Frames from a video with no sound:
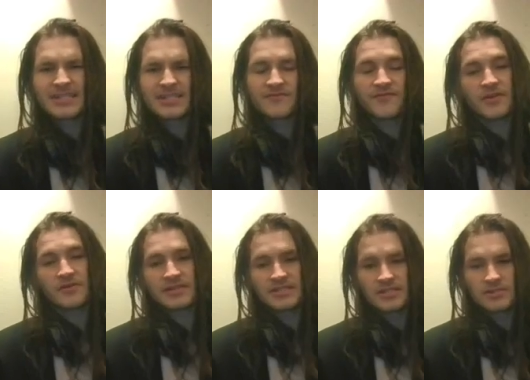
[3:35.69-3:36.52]
isn't
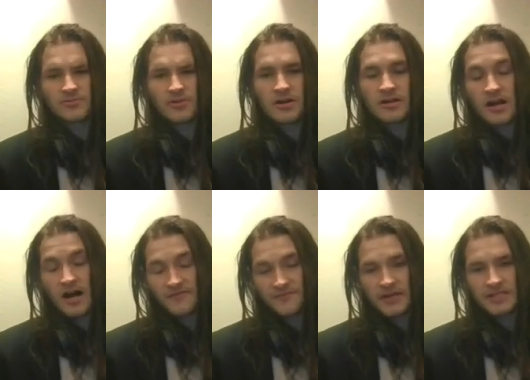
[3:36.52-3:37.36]
very strong
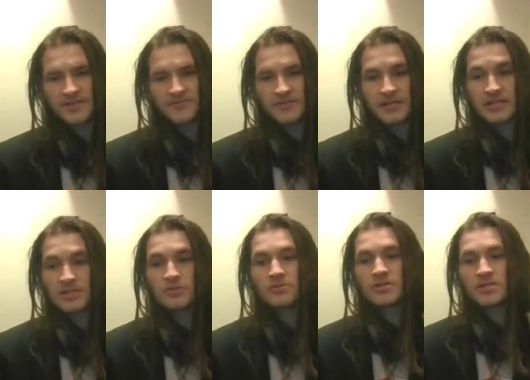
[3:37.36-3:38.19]
offensively
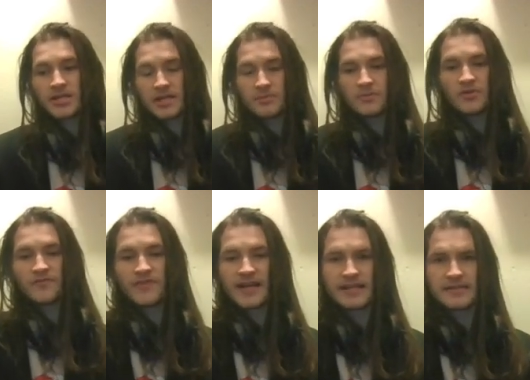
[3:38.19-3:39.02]
uses a
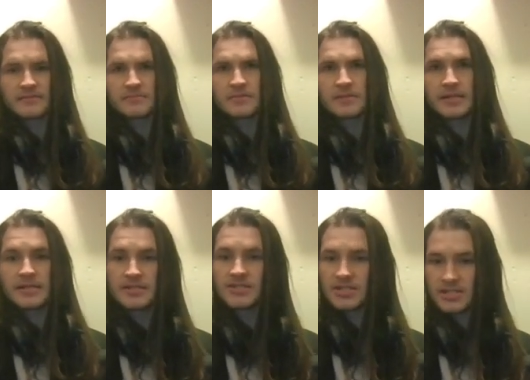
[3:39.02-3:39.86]
move that
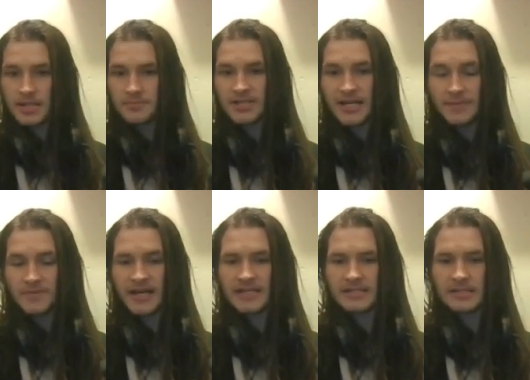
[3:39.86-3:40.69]
is the same
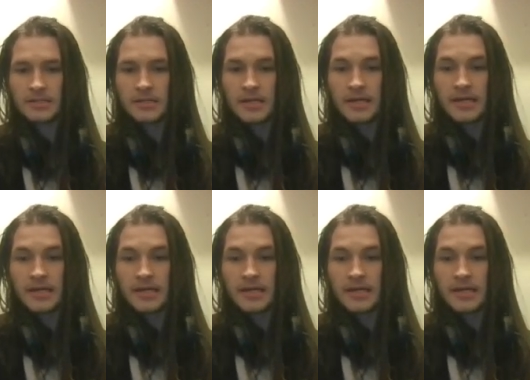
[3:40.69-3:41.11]
type as it,